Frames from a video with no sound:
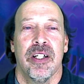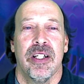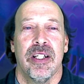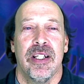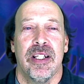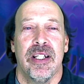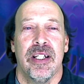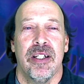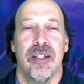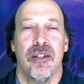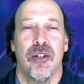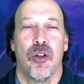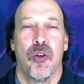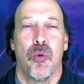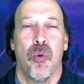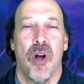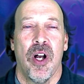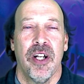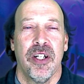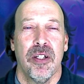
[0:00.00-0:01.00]
the
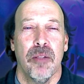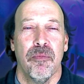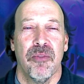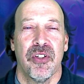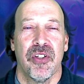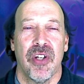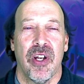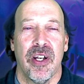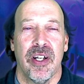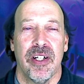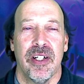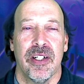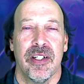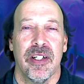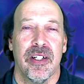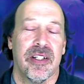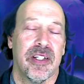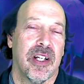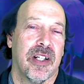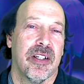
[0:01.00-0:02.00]
quantum
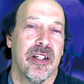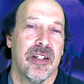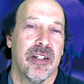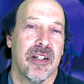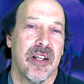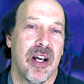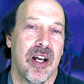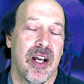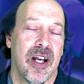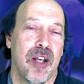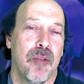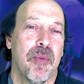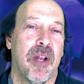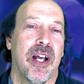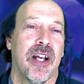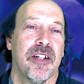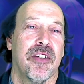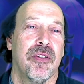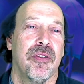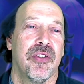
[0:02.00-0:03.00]
scientists at the time
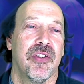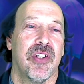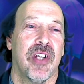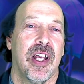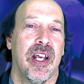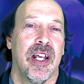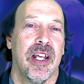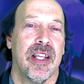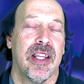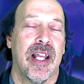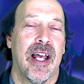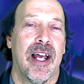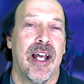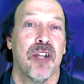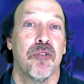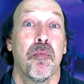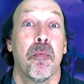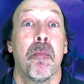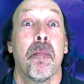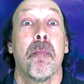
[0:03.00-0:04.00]
had to say that